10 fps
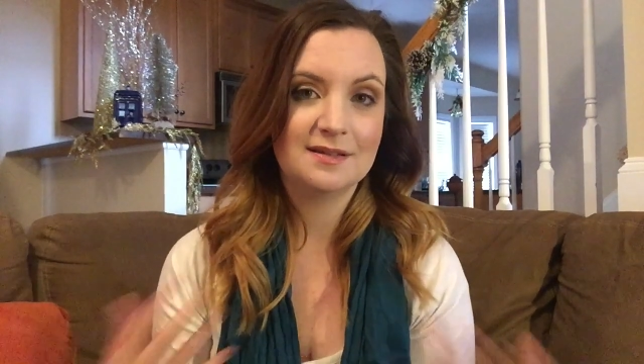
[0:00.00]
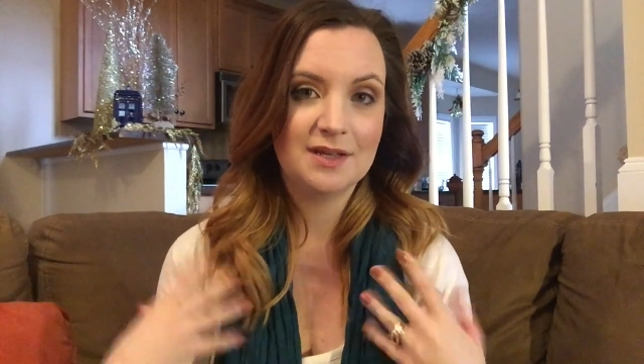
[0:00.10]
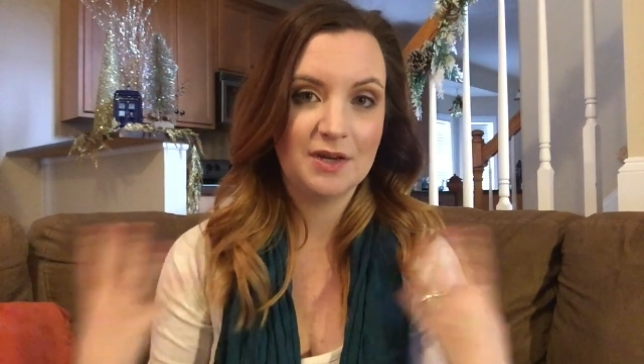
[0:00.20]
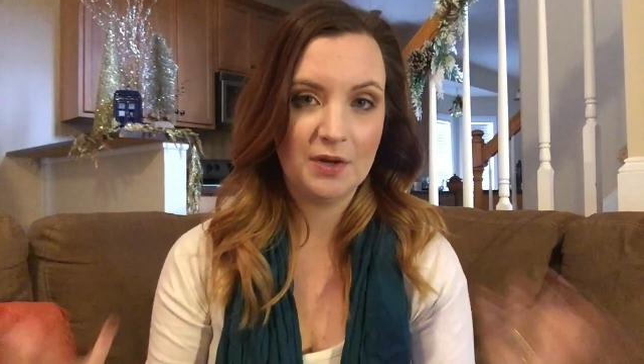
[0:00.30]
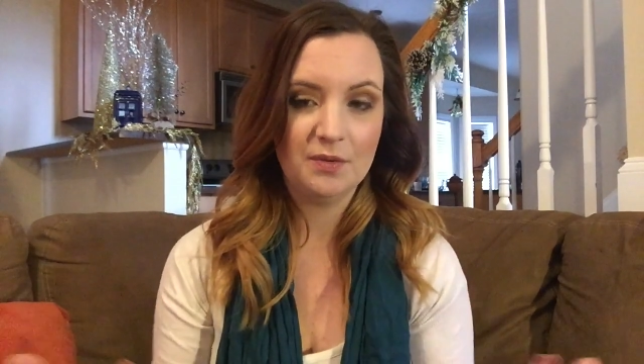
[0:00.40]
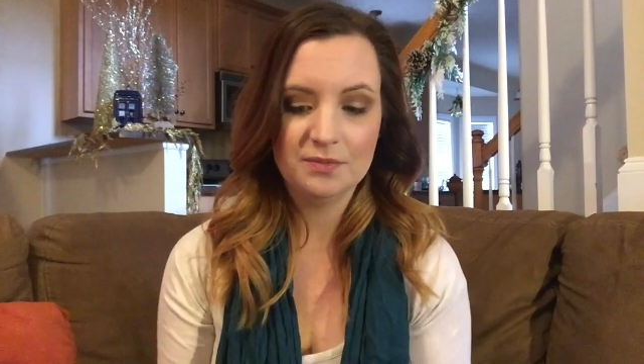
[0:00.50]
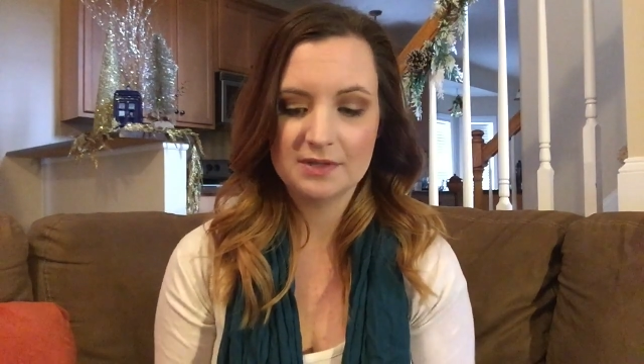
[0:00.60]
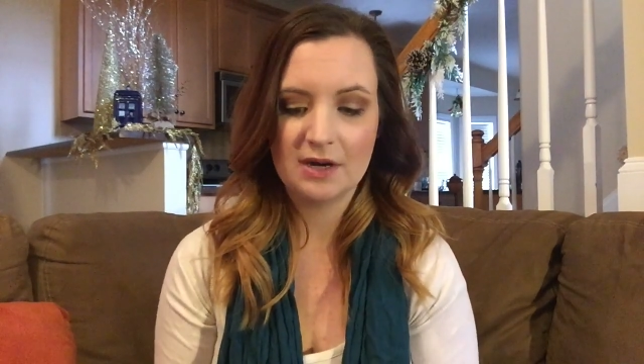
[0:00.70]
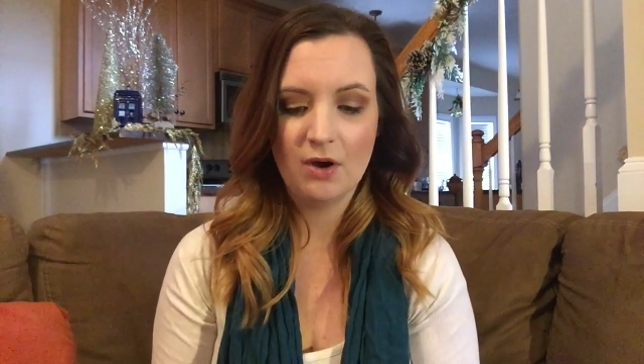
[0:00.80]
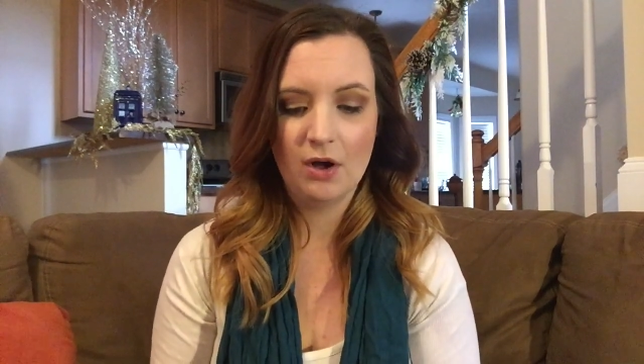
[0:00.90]
you know,
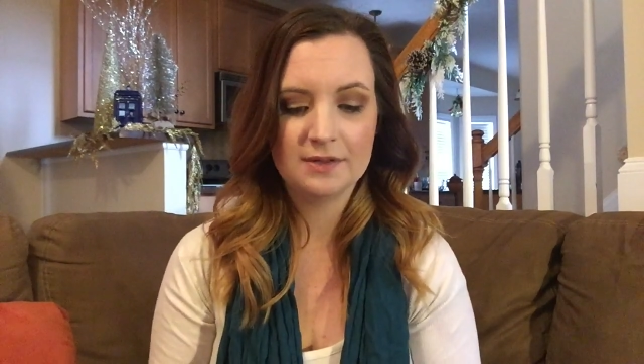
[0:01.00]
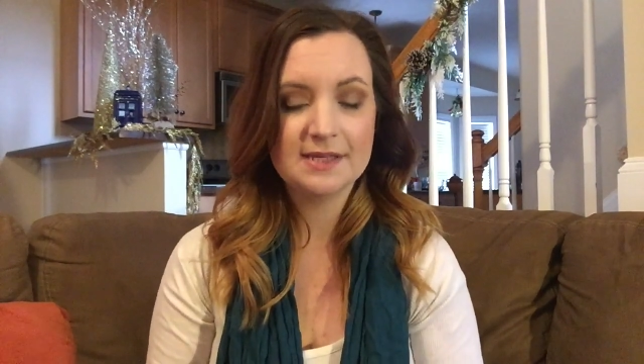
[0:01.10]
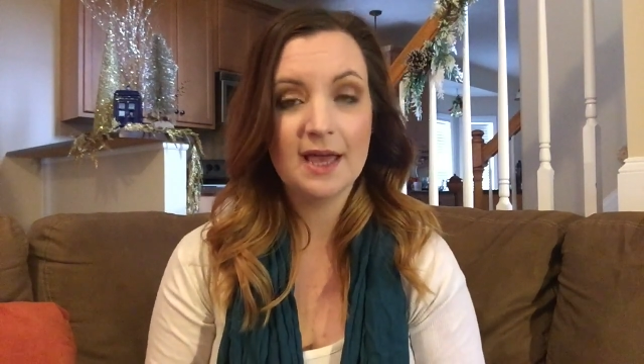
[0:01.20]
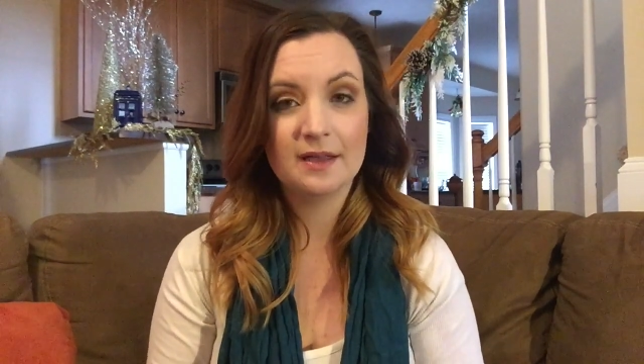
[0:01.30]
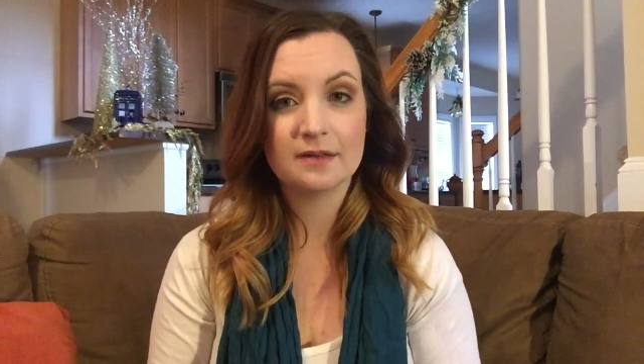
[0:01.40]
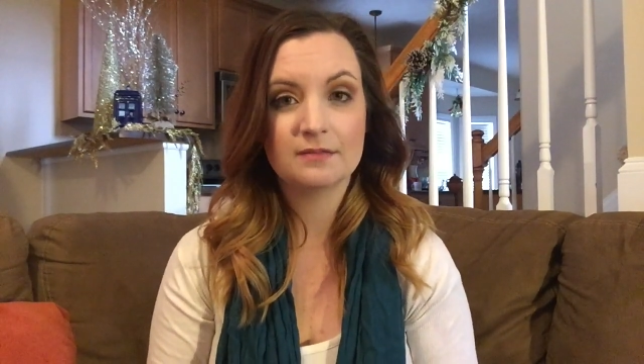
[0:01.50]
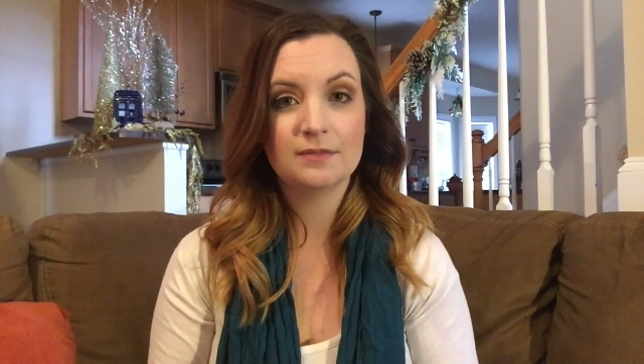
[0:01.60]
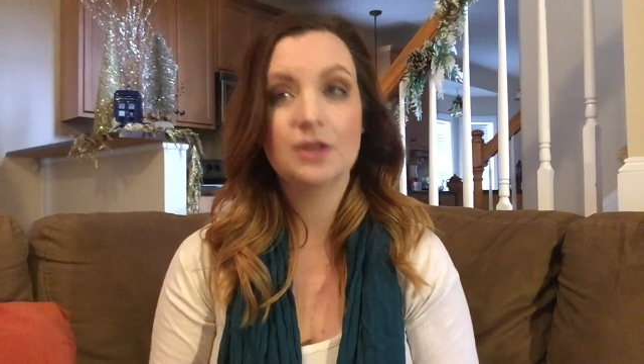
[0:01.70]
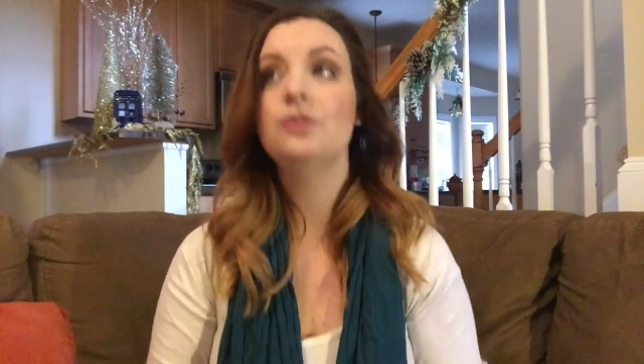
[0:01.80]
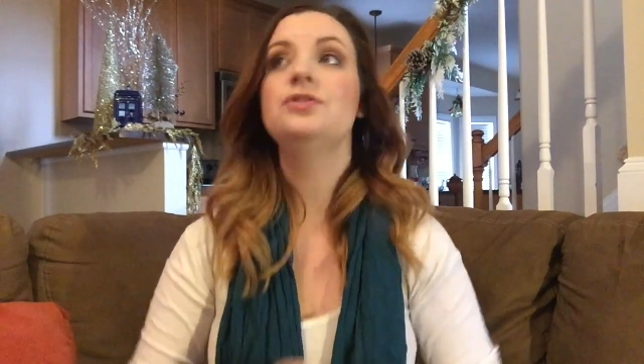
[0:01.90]
they're all dead.
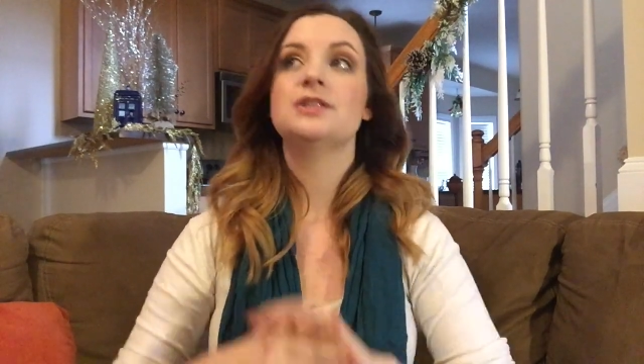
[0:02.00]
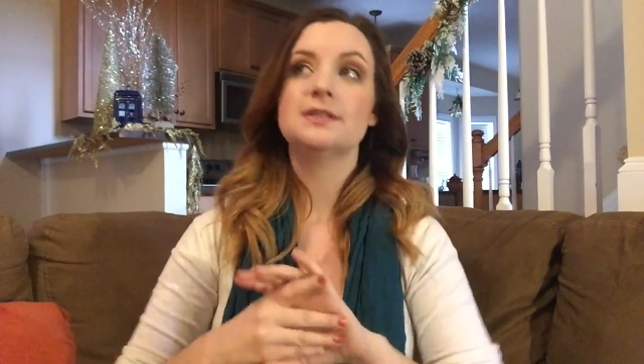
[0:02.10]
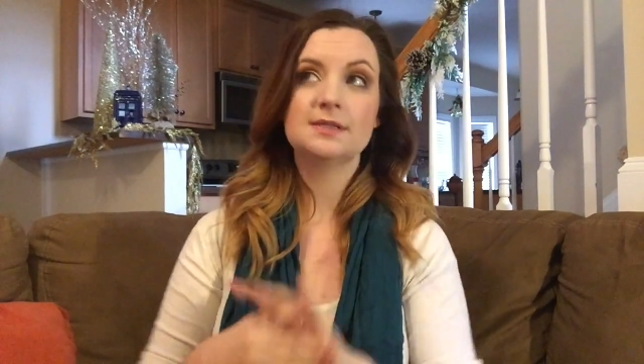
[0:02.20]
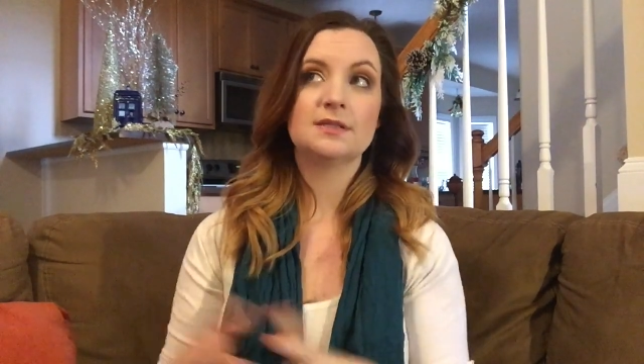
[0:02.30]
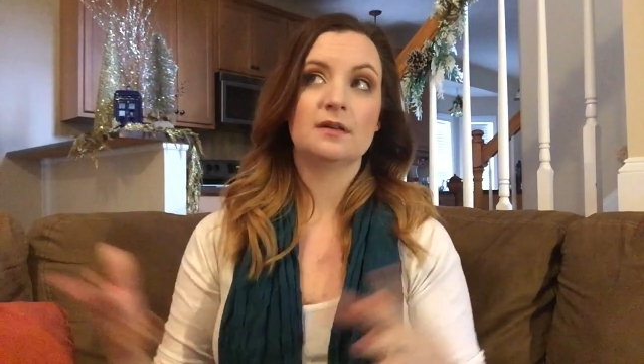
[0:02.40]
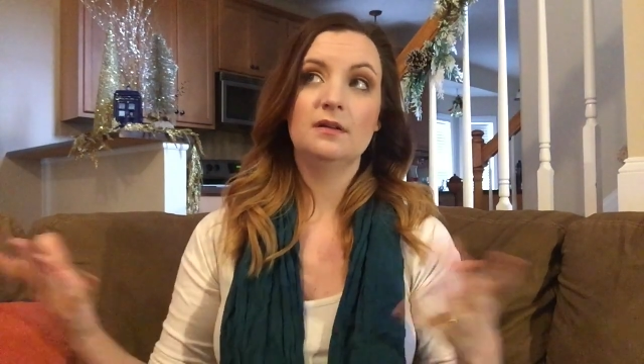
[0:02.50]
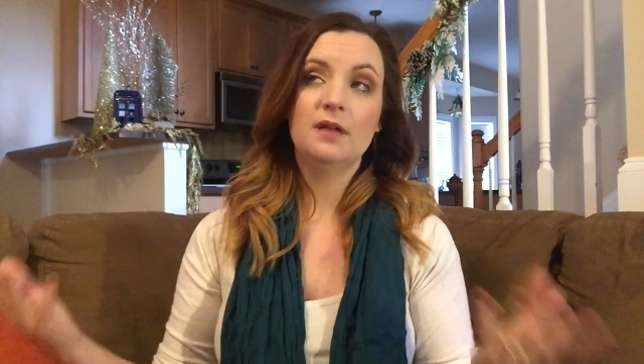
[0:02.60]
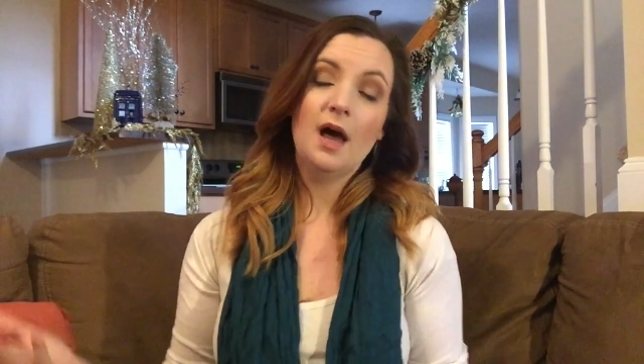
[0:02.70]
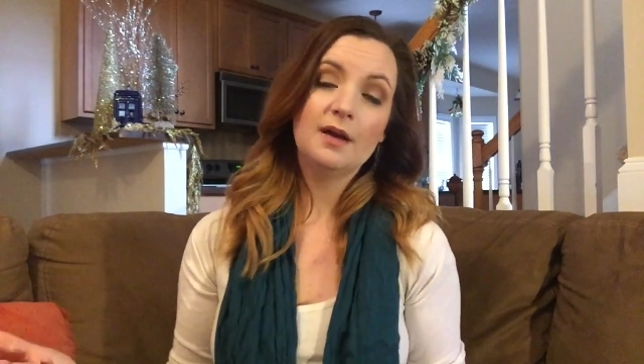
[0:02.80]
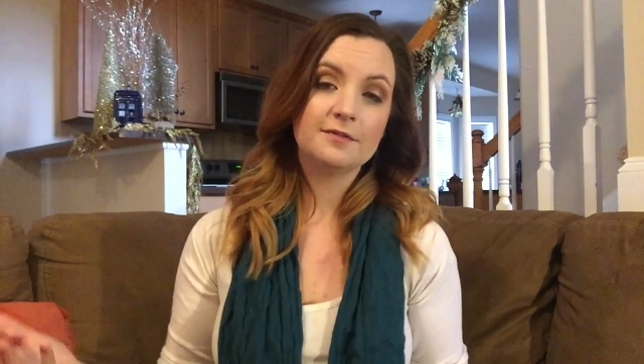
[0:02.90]
Eugene's still
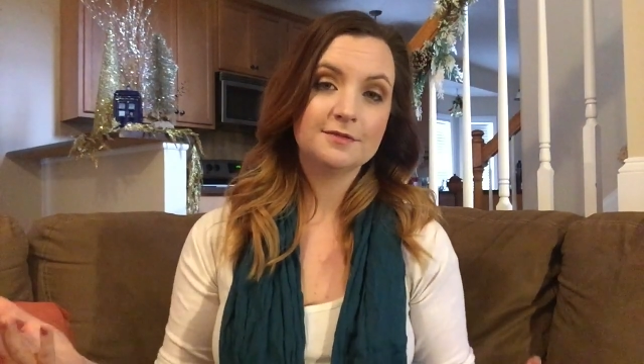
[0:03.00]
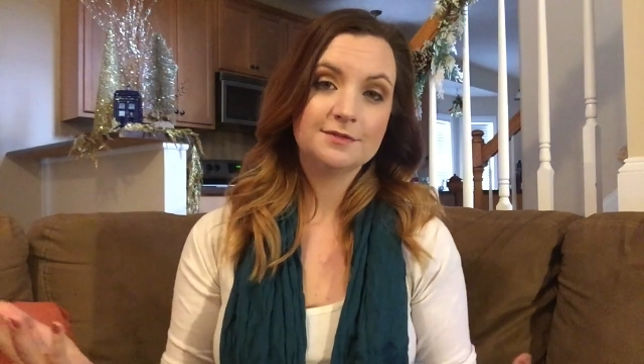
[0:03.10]
alive.